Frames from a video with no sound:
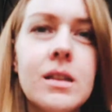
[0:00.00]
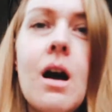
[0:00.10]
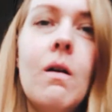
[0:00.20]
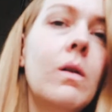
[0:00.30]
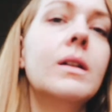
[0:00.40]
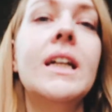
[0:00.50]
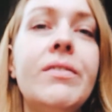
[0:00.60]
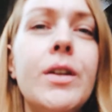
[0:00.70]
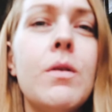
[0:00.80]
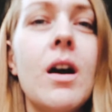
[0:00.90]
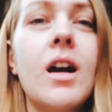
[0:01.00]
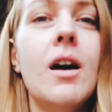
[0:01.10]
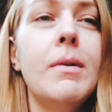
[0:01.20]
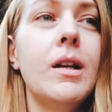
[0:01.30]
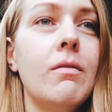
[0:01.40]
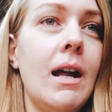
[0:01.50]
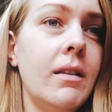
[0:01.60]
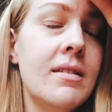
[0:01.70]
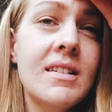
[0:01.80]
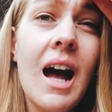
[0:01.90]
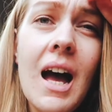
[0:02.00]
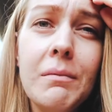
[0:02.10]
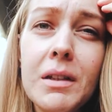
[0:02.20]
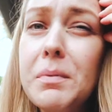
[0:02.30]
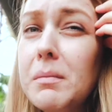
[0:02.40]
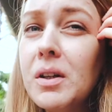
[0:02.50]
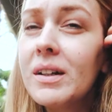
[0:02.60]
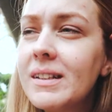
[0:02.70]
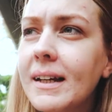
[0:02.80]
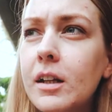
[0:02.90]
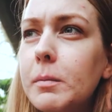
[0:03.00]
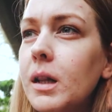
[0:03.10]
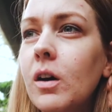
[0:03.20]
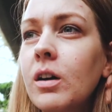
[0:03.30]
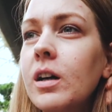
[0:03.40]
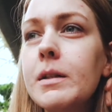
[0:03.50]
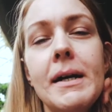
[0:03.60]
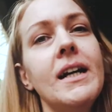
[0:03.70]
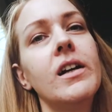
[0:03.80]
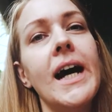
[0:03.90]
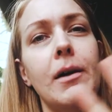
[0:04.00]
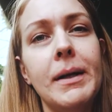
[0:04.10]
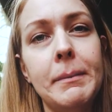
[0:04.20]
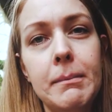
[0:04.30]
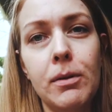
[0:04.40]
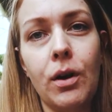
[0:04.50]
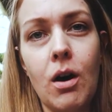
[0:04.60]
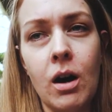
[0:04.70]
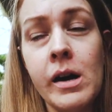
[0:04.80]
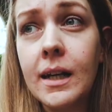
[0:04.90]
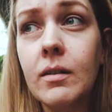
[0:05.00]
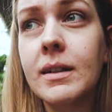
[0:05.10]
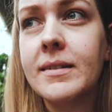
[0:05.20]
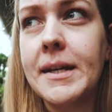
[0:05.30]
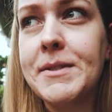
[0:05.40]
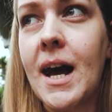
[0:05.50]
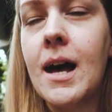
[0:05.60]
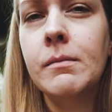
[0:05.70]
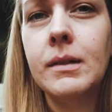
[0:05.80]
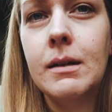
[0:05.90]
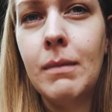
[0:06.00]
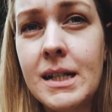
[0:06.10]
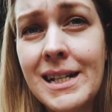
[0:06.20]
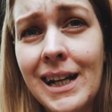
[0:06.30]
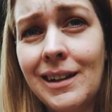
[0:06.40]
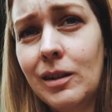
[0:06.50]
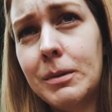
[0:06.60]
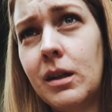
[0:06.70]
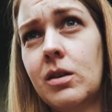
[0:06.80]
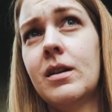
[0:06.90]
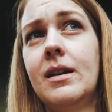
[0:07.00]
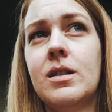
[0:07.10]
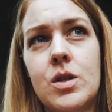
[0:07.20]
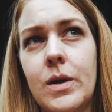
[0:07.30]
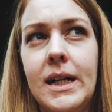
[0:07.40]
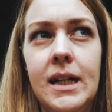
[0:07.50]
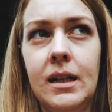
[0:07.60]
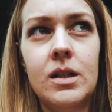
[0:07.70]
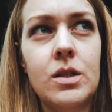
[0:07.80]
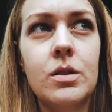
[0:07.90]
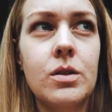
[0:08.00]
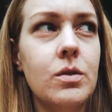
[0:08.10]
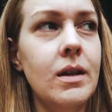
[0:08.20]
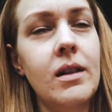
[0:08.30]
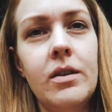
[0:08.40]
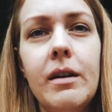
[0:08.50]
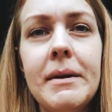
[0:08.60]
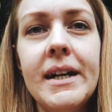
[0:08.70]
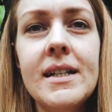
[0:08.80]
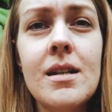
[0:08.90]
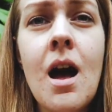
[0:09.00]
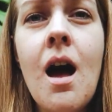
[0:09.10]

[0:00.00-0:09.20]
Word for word: So if you are coming around this time, it's probably going to take a little bit longer. Depending on how many people are here at the same time, it might take a little bit longer than twenty, thirty minutes.